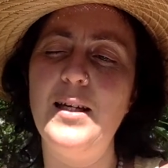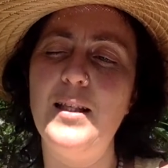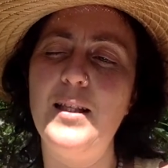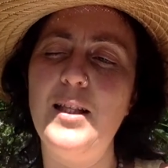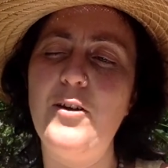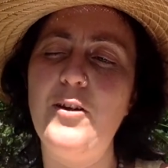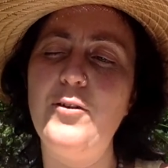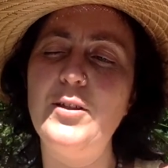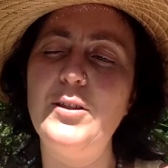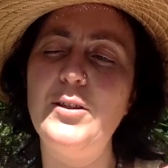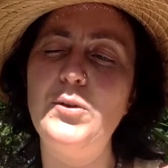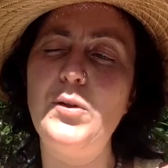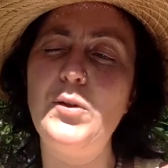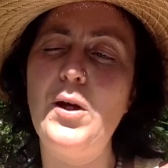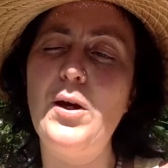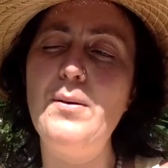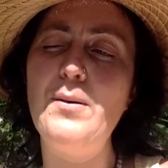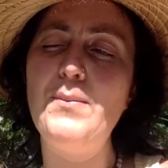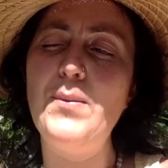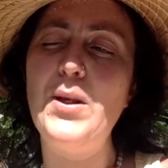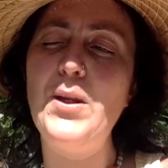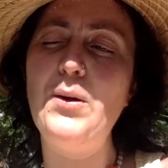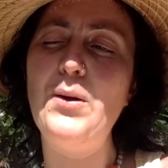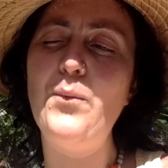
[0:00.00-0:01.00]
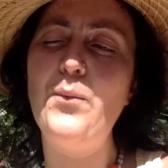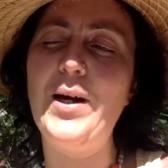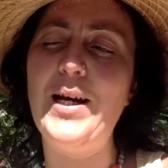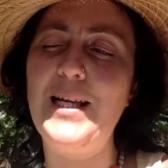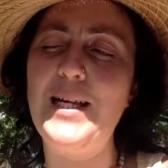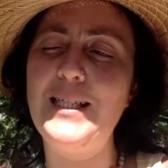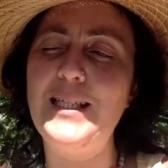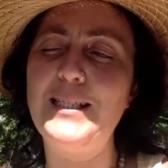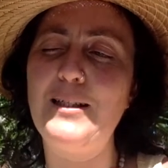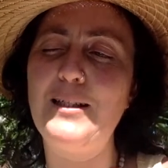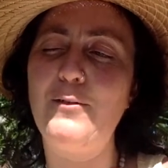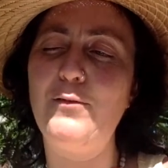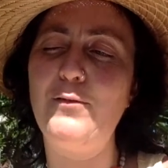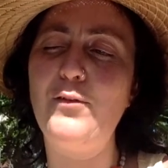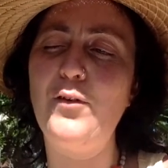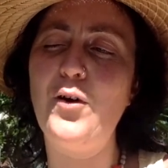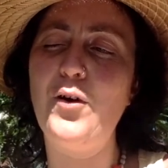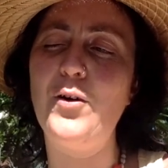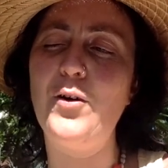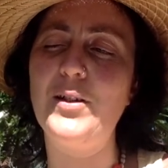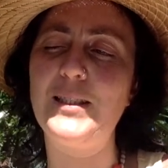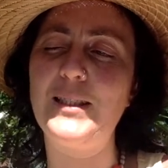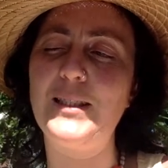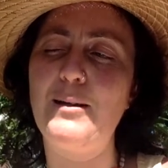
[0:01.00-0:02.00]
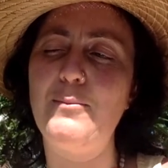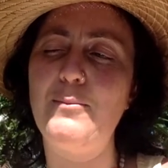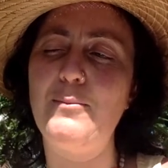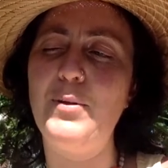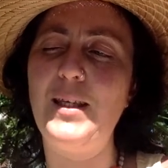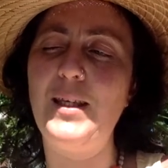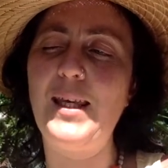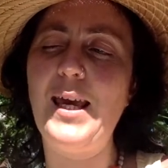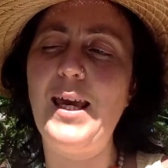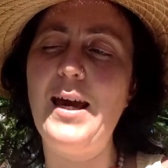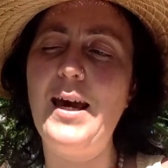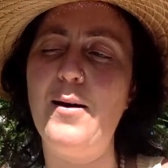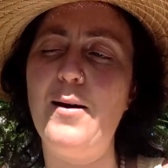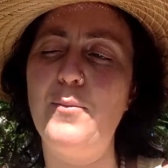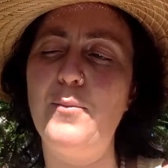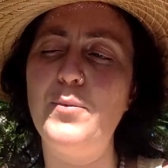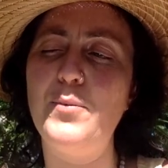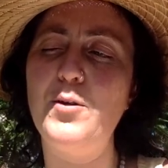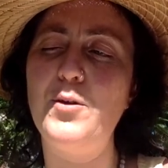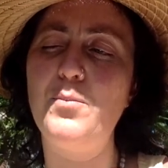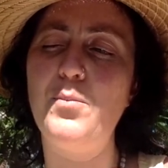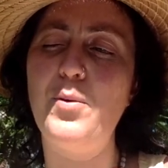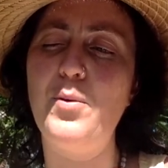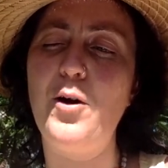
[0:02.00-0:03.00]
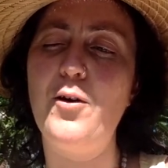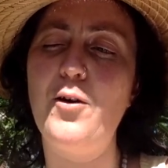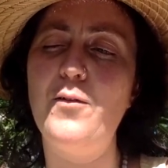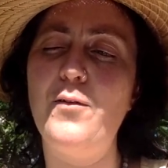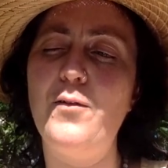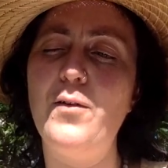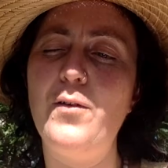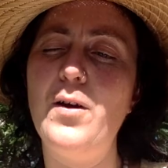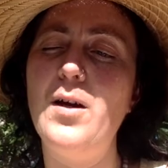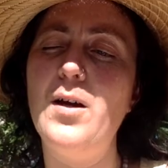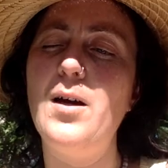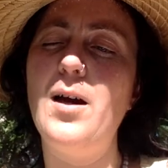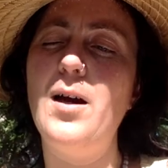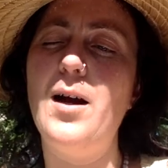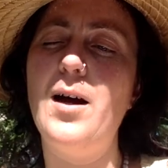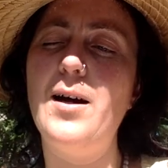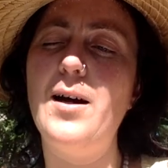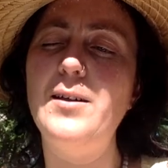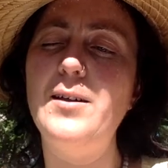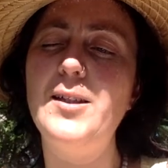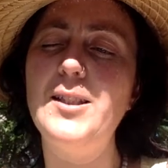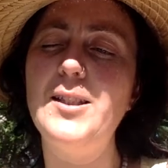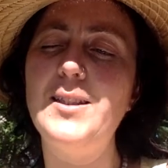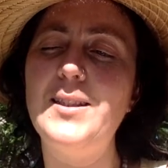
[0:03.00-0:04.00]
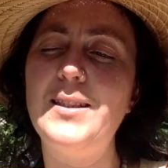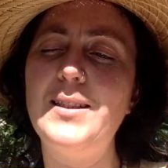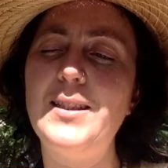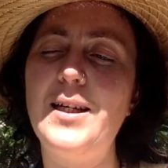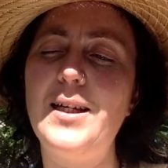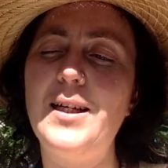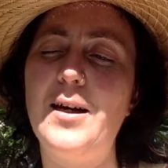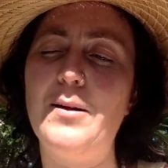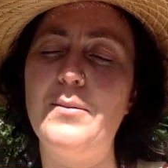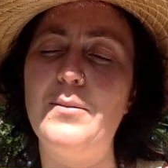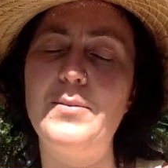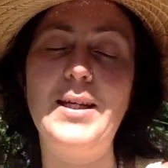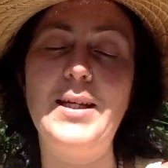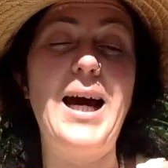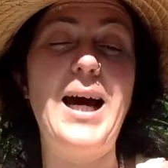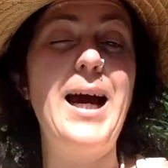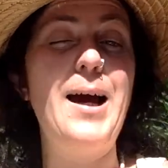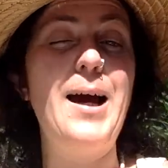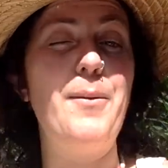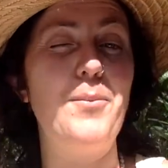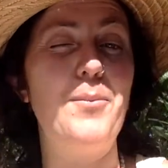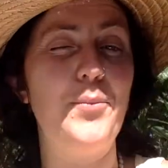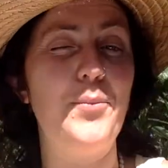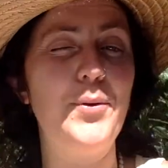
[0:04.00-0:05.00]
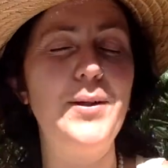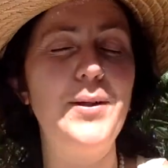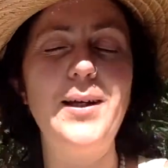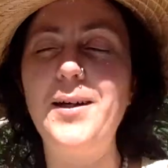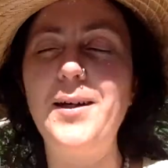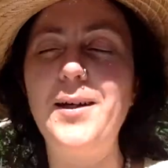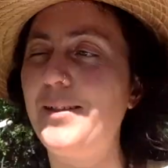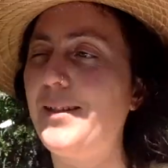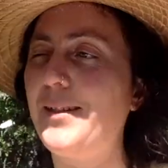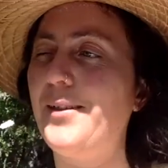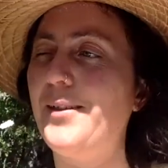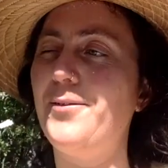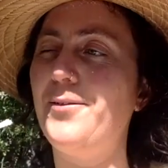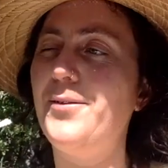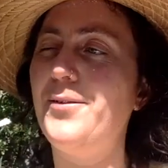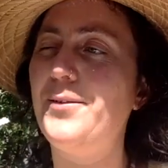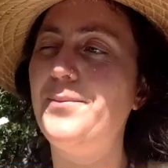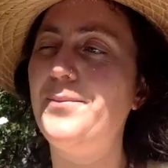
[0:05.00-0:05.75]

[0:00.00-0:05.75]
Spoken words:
There are so many ways that forests can be kept both undisturbed and productive.